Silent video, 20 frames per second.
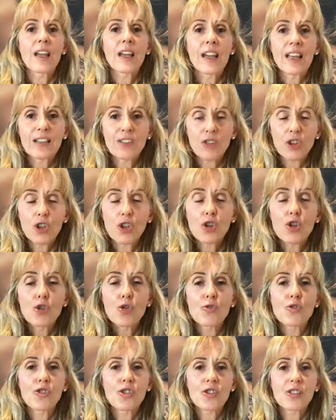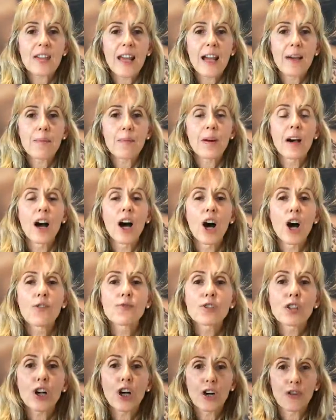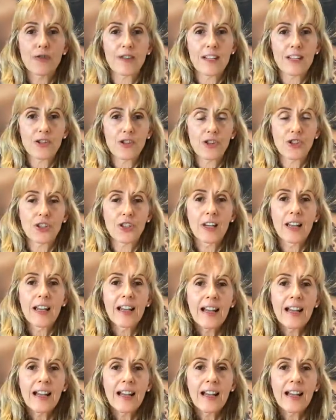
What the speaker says: It's a huge step of courage.